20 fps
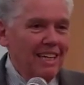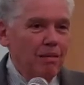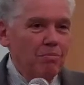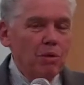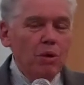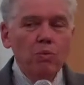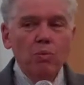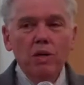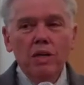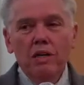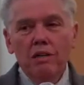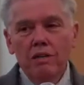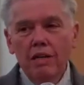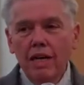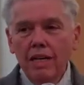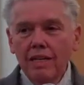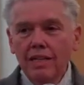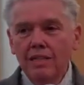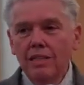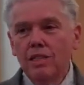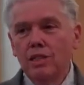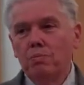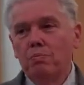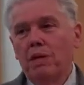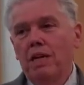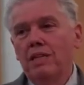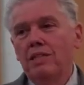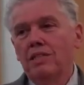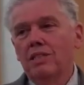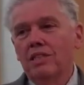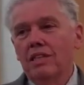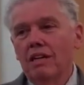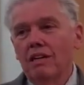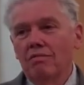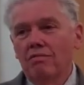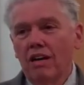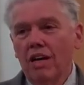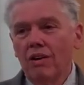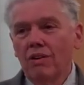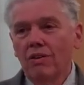But we're creating space
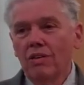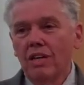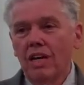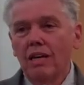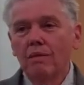around